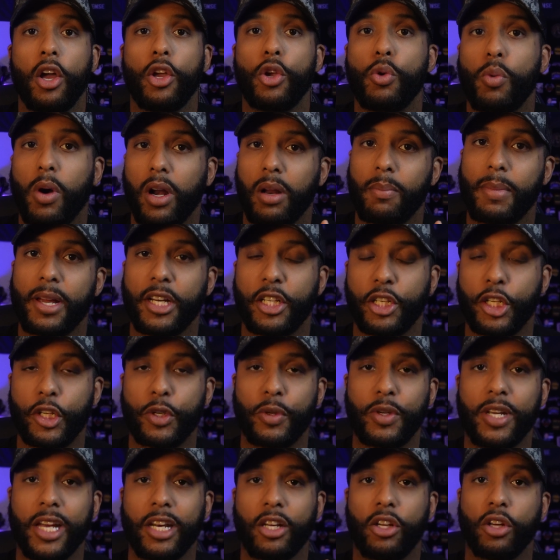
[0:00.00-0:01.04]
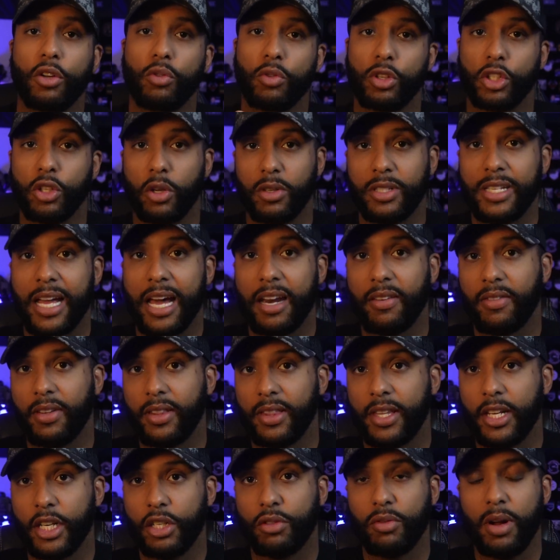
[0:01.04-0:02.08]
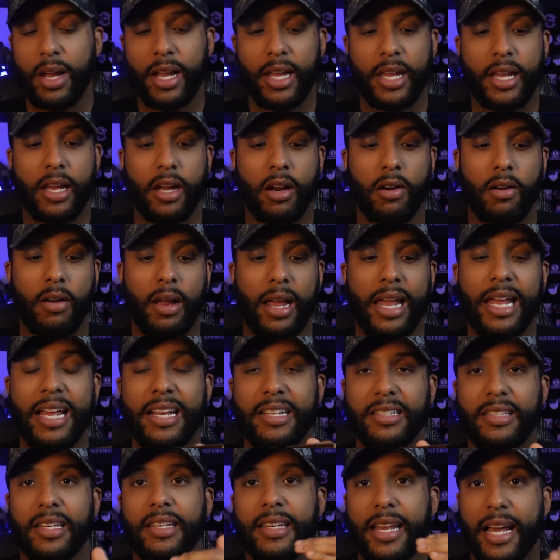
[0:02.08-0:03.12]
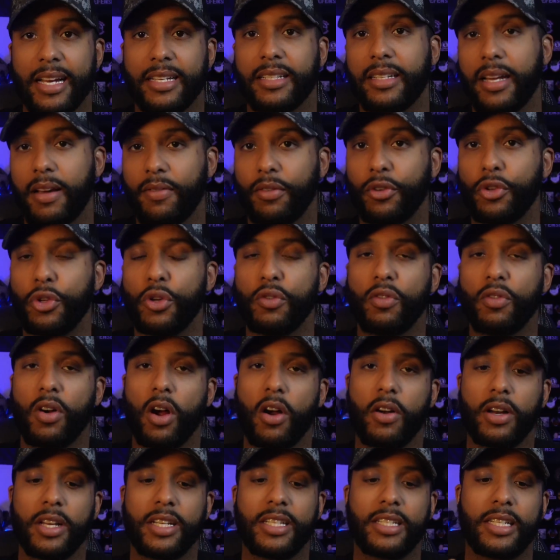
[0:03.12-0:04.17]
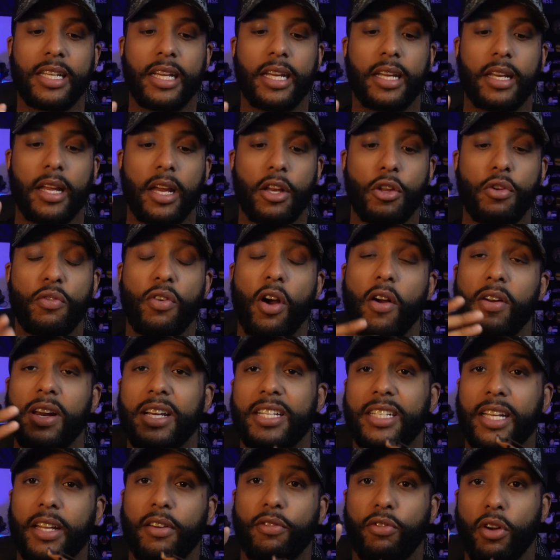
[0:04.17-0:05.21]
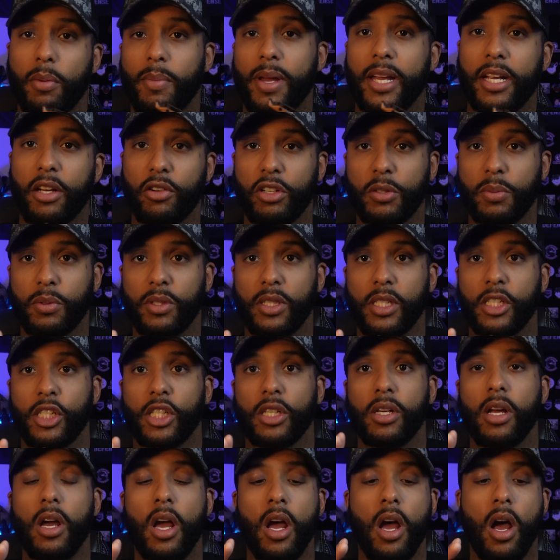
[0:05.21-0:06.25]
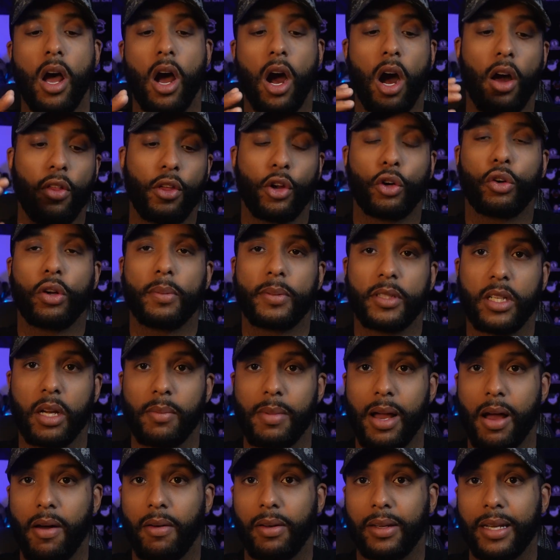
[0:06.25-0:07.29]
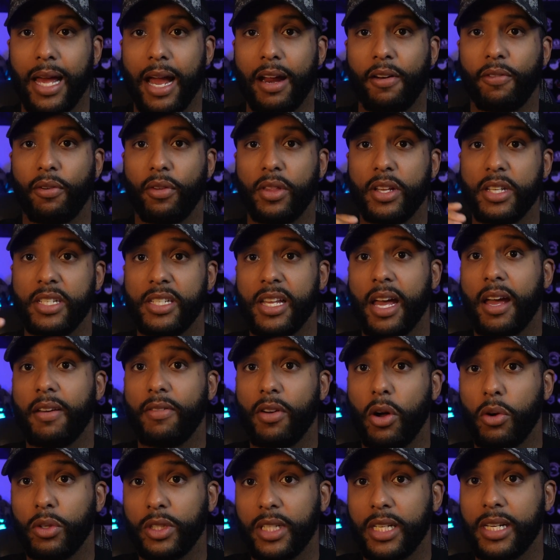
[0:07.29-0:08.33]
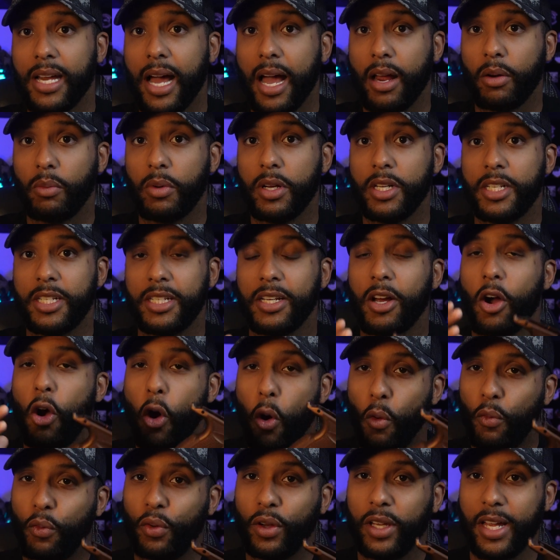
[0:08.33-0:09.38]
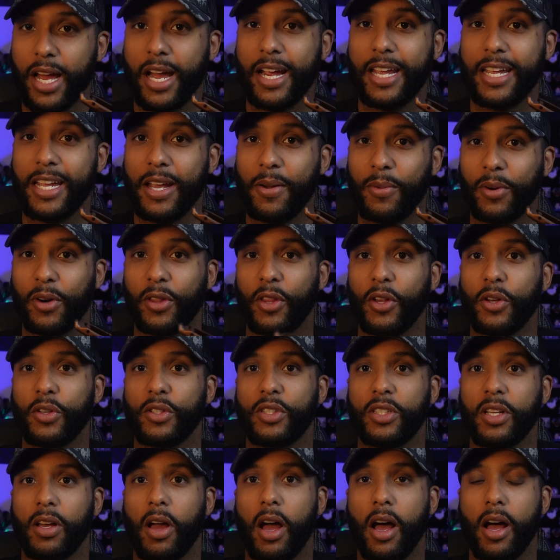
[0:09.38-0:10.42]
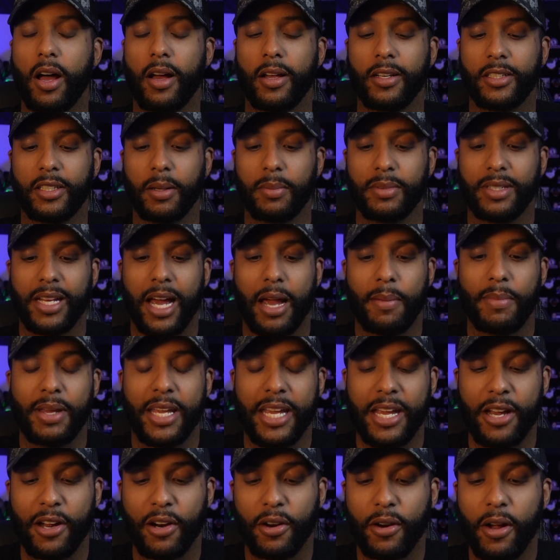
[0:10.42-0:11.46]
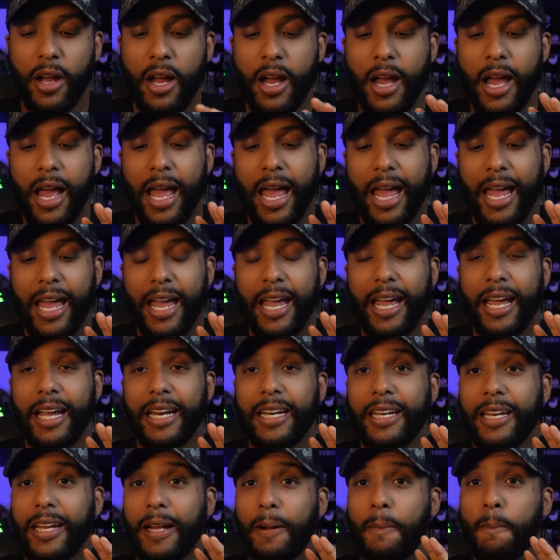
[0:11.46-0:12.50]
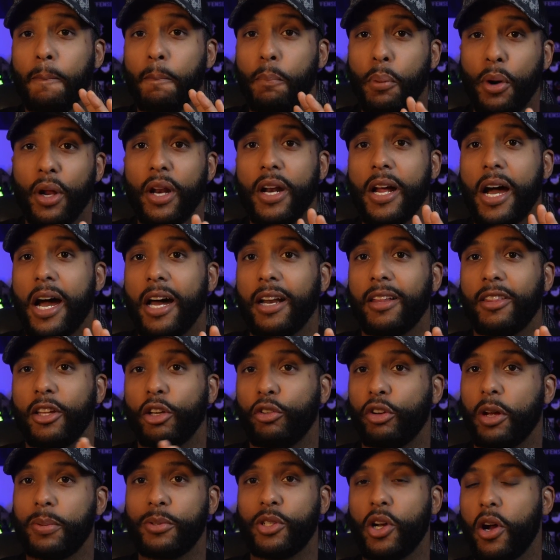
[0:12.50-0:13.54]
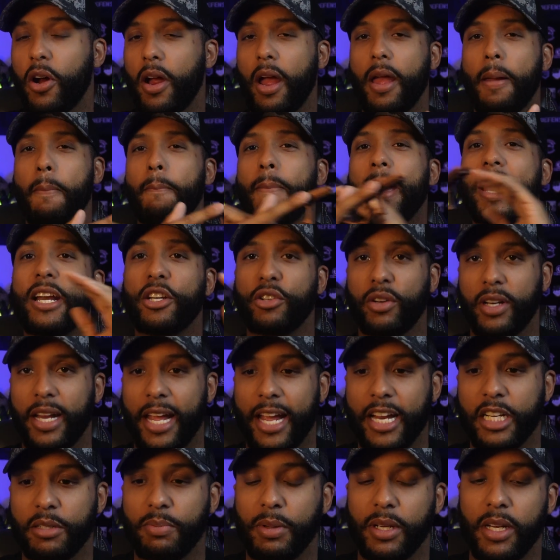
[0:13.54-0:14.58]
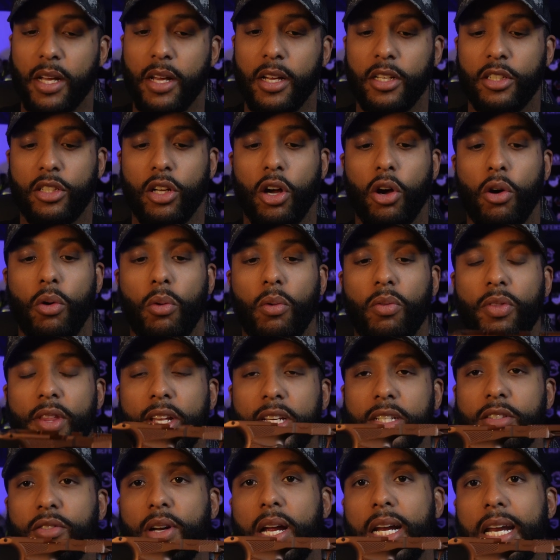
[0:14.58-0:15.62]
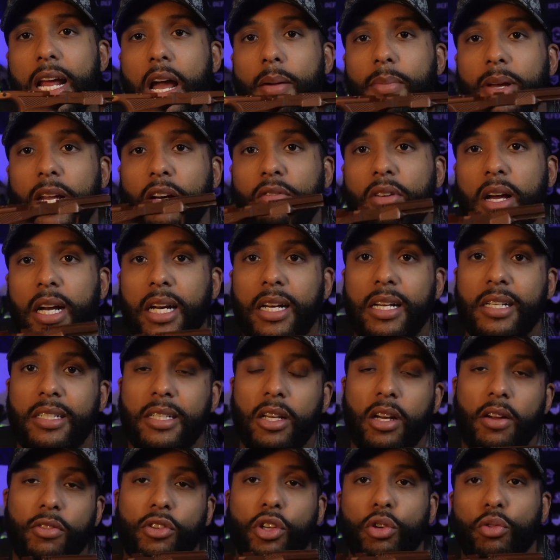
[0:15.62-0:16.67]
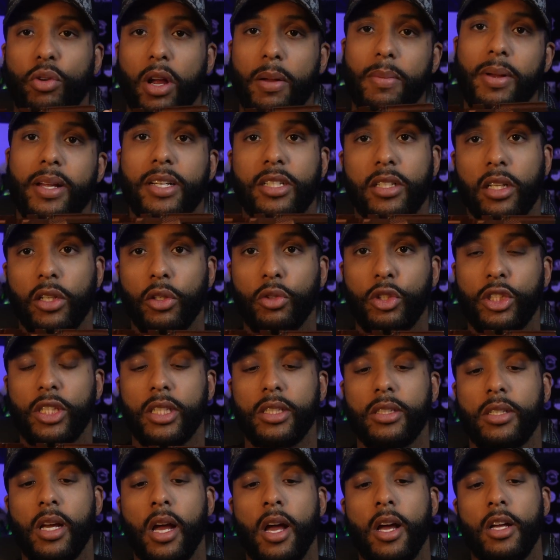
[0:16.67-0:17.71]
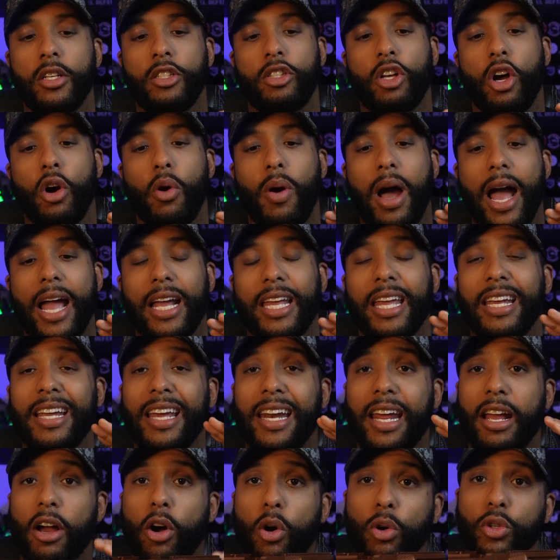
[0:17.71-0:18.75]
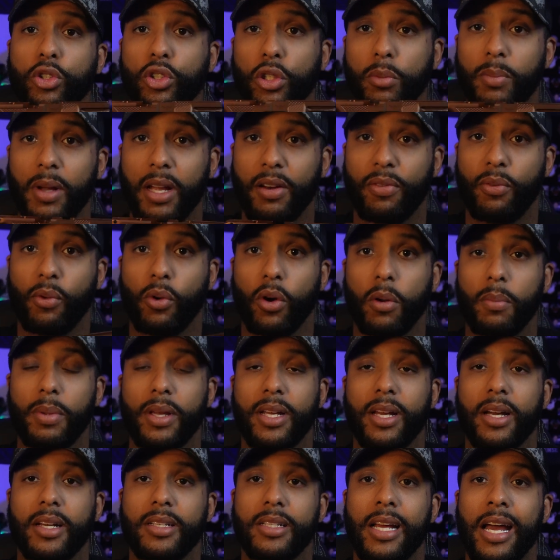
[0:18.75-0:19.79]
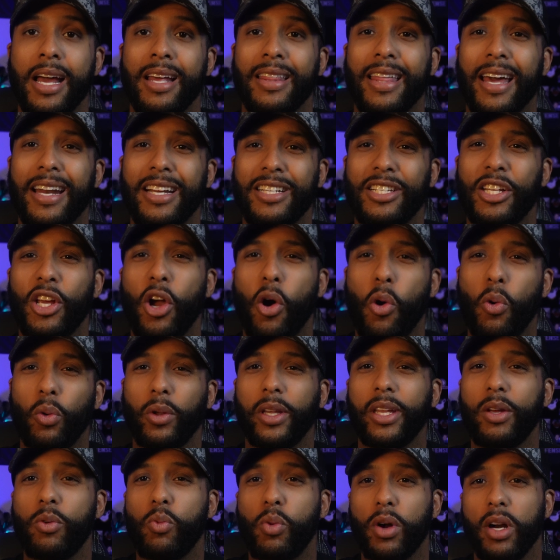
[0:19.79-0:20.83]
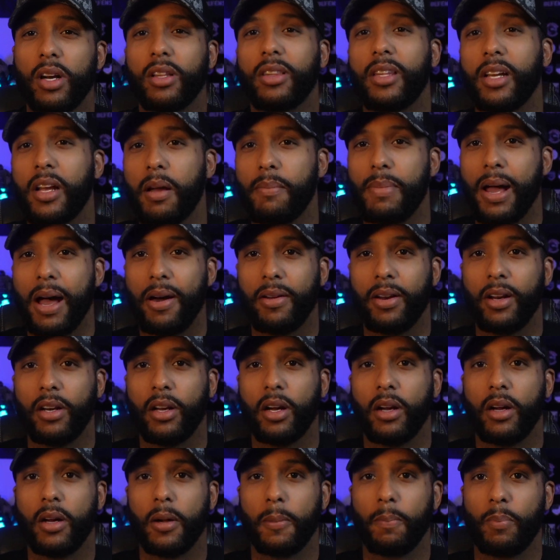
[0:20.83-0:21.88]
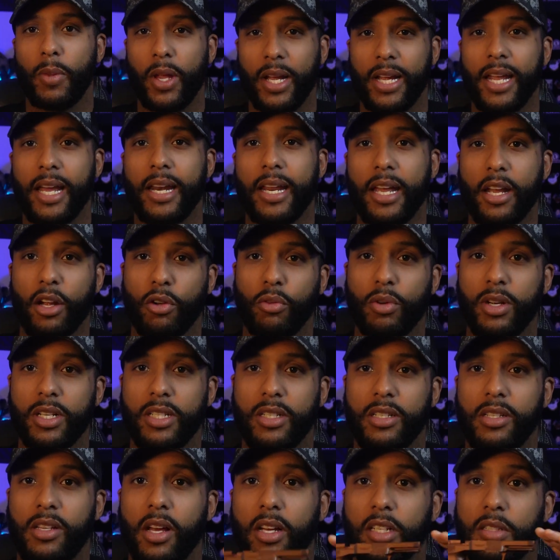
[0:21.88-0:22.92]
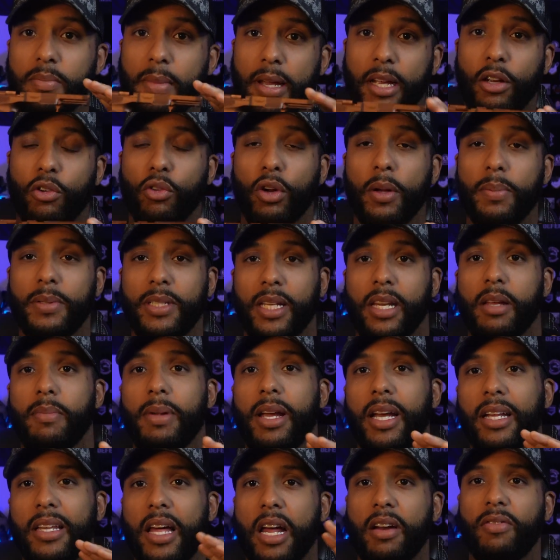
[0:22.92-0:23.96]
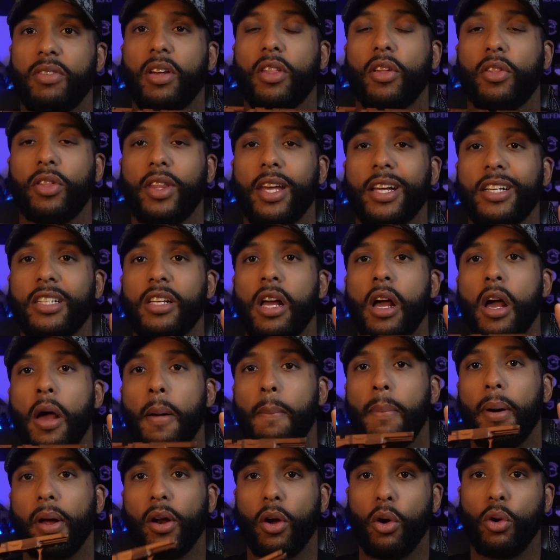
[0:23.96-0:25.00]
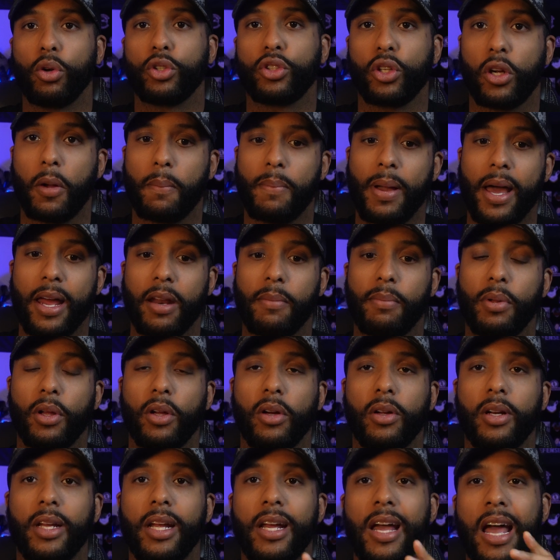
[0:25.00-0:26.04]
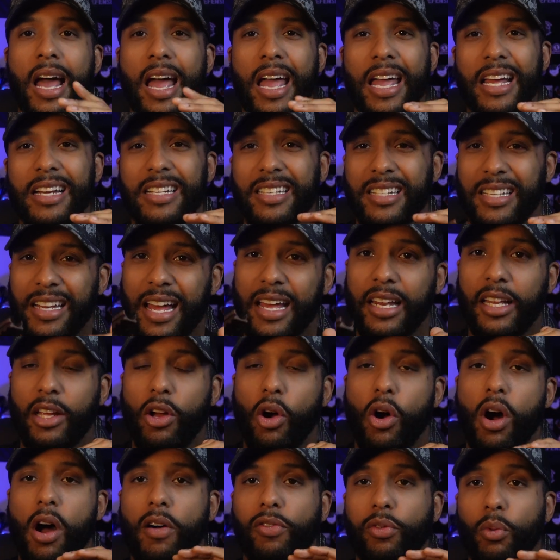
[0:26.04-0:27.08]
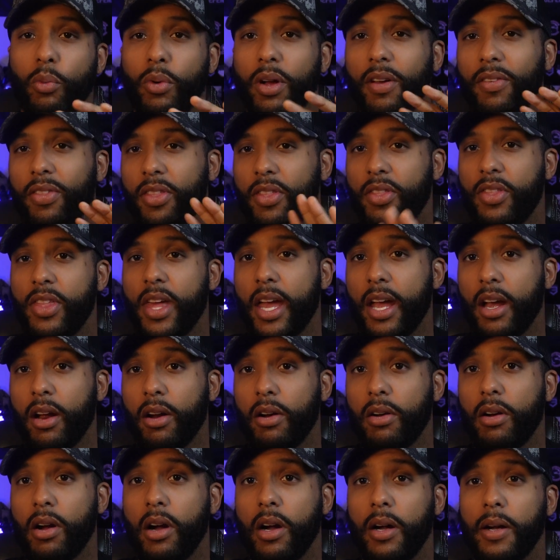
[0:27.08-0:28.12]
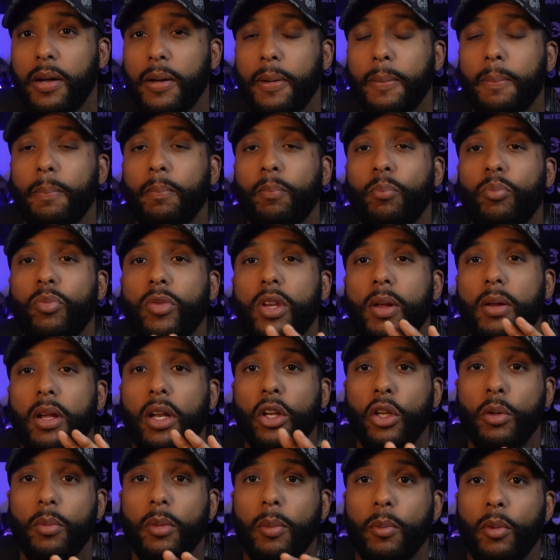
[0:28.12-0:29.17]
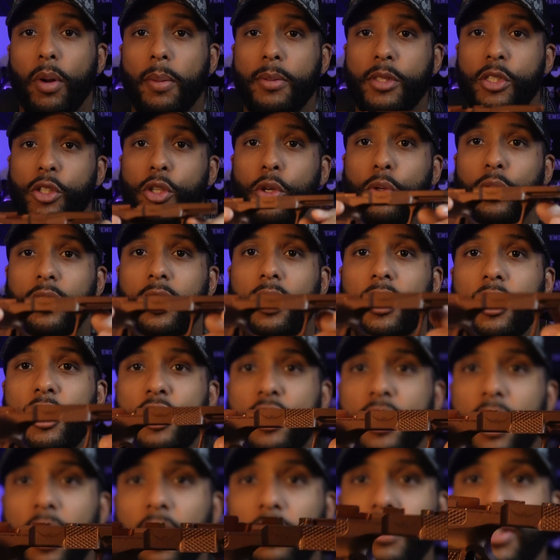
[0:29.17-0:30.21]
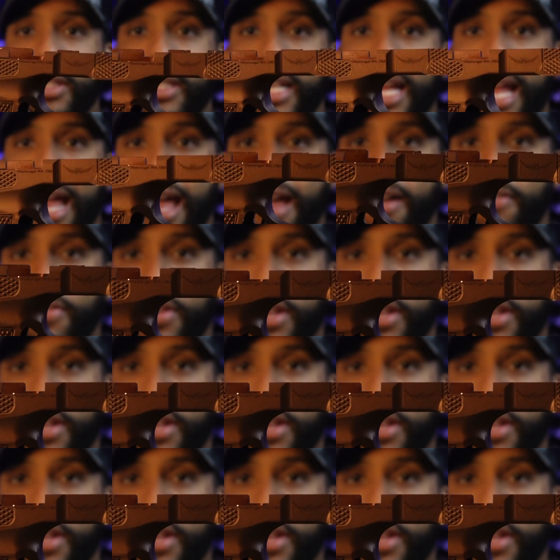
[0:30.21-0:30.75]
you want to make sure you get good results out of it. This right here is the next level. You've already seen from Icarus Precision other grips come out, like for the Zeb OZ9, which hopefully I can get one of those sometime here and put it on. The grips are a major enhancement. So this right now I'm getting ready to send off to Grayman Solutions so I can get a holster made for it, because that is the only weird thing about it. Again, Icarus does make grips and they make a lot of other things, but holster compatibility is slightly off with their aluminum grips due to the shelves that they have